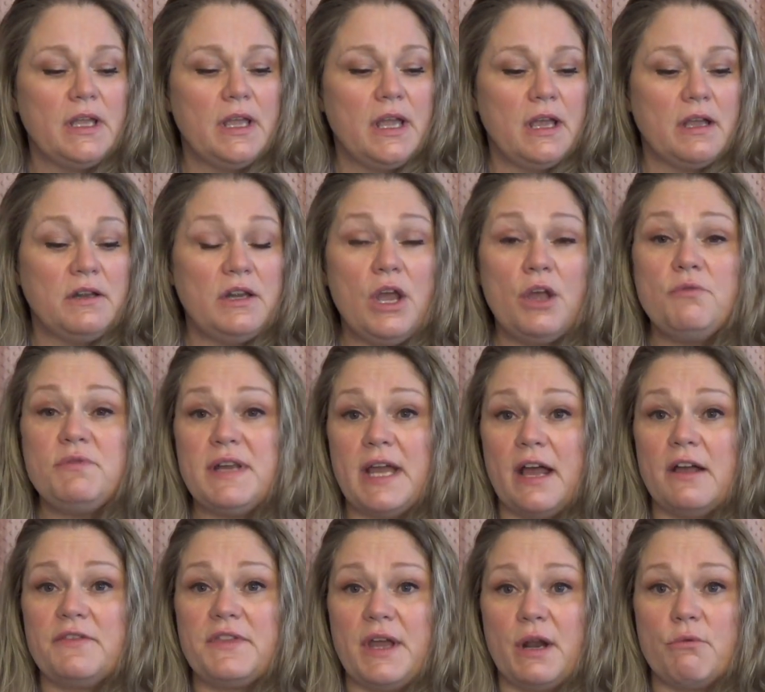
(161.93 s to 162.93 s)
No
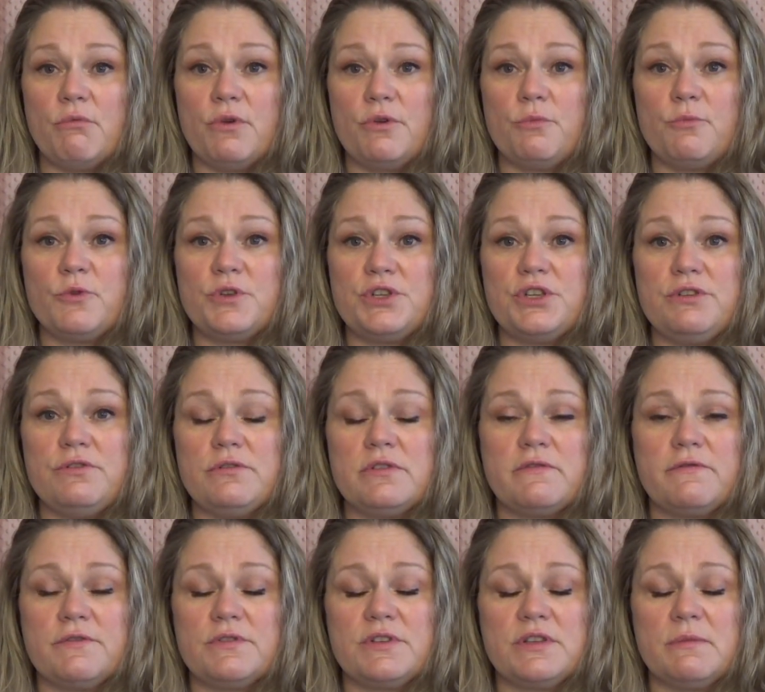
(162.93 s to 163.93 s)
doubt that room was used
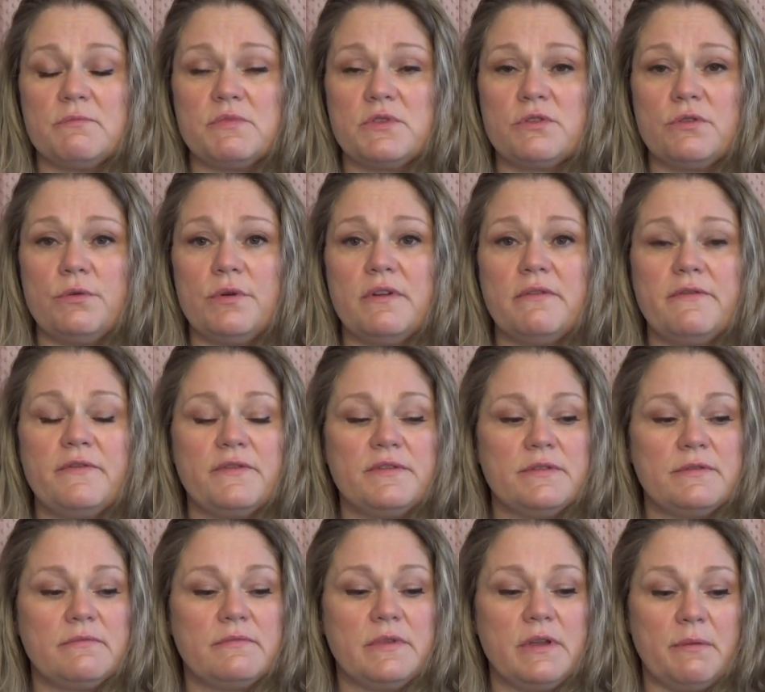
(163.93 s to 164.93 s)
for some sort
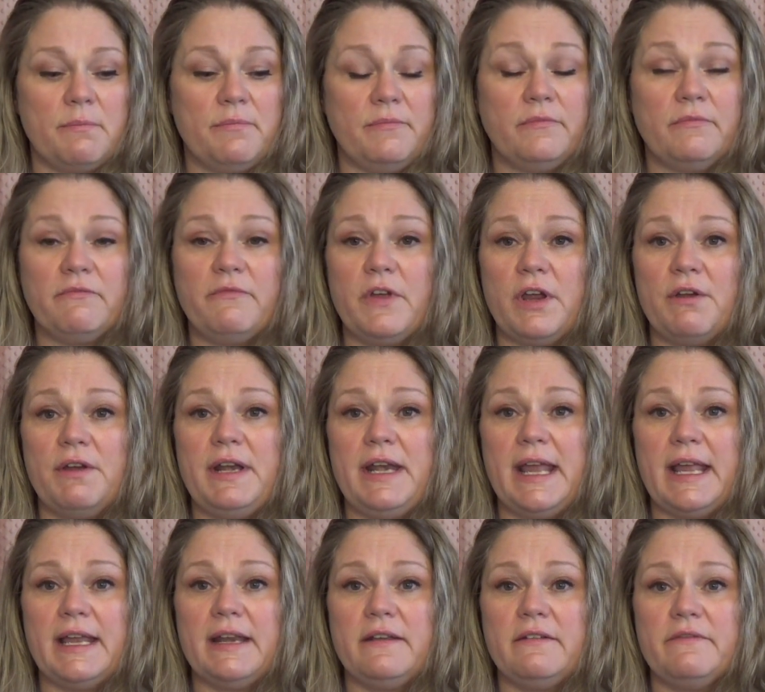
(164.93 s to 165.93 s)
of very
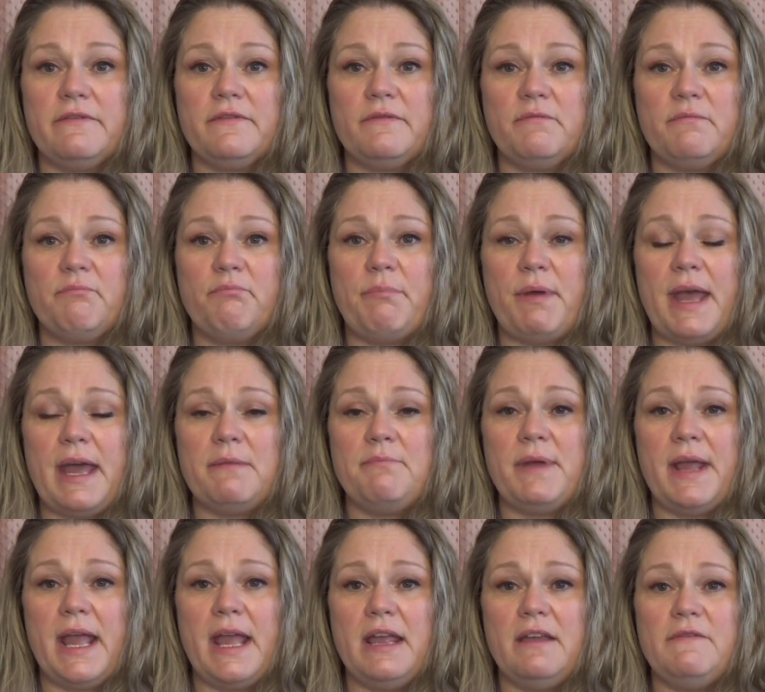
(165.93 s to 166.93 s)
negative, bad
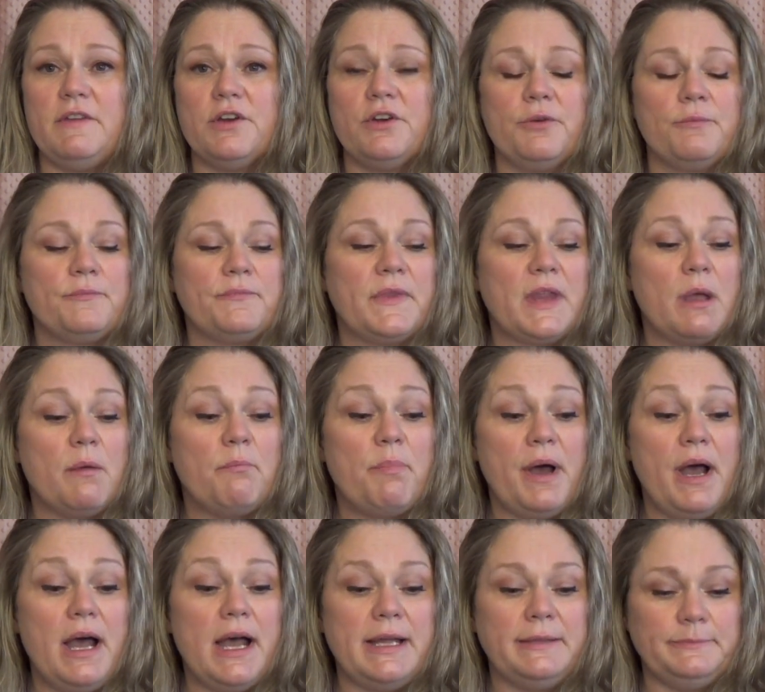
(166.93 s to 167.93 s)
behavior.
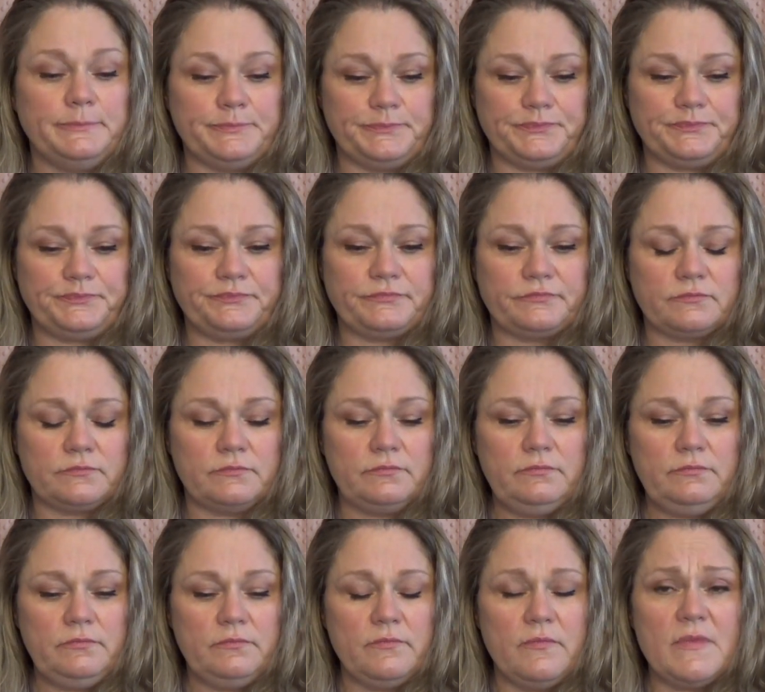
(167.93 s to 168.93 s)
But
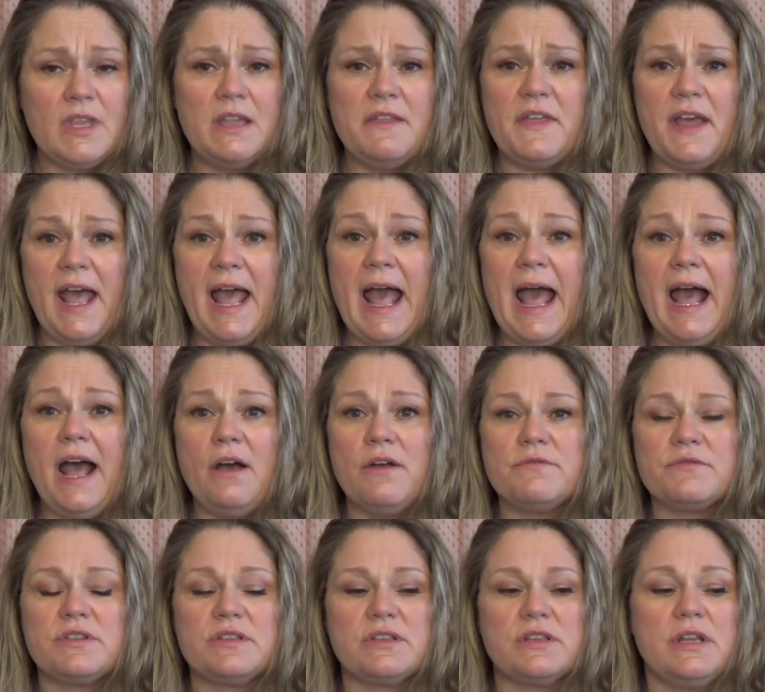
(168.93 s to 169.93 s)
the
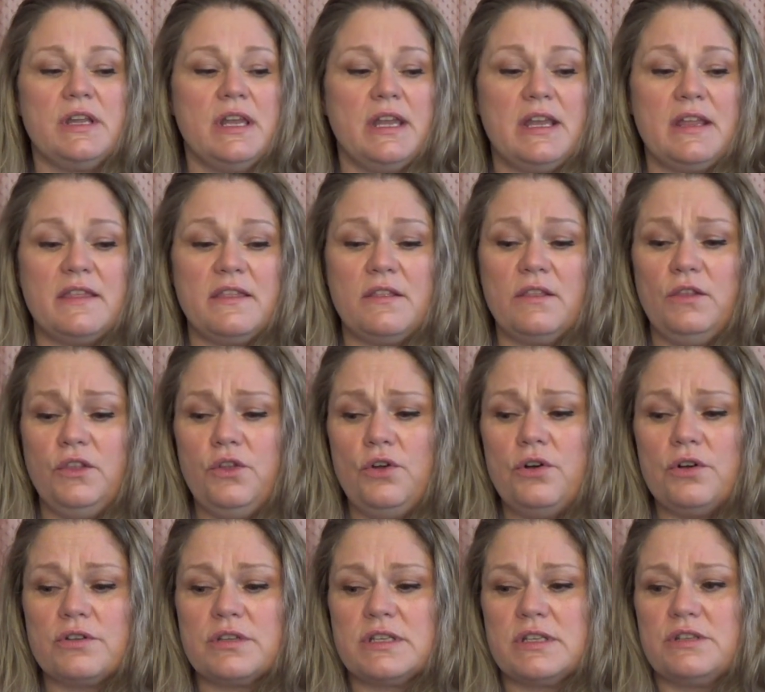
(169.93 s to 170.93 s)
house
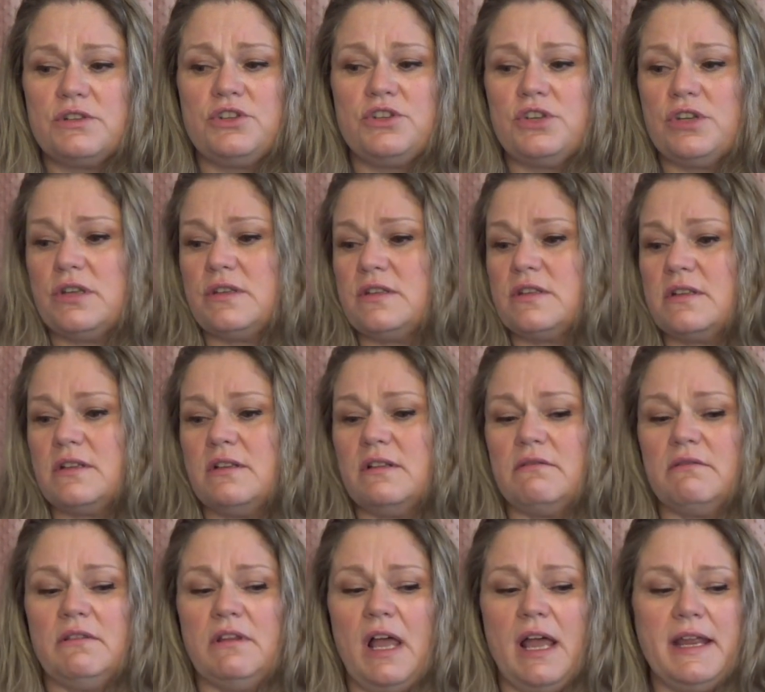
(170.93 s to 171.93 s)
looked just
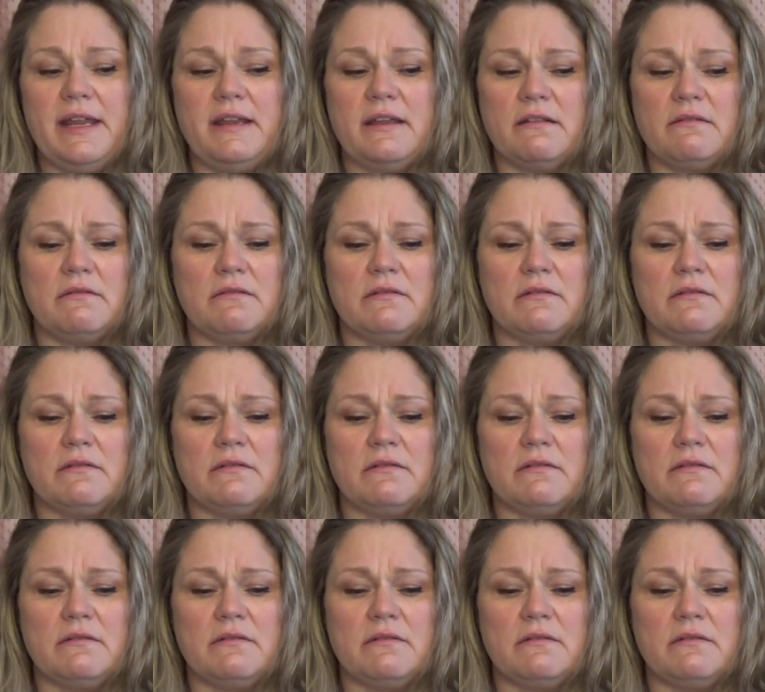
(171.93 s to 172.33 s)
like